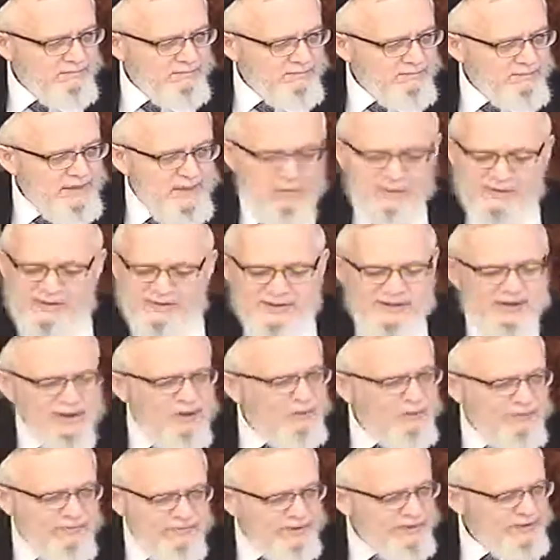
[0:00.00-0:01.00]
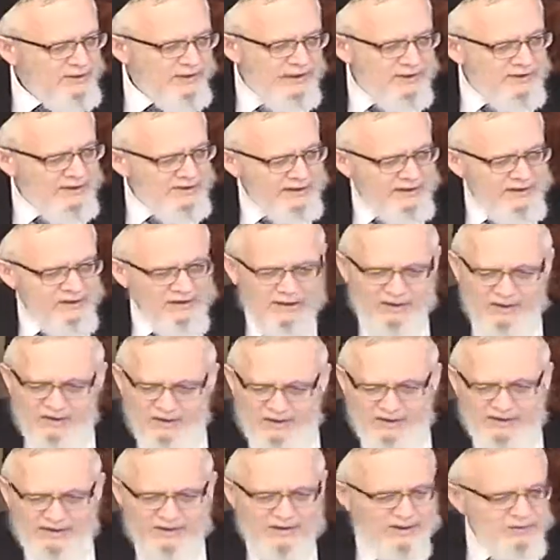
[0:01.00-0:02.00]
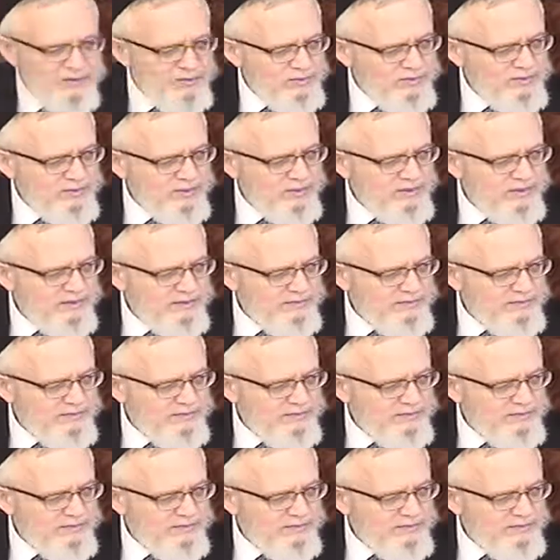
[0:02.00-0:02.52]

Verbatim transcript: He wasn't culpable for denying God continuously.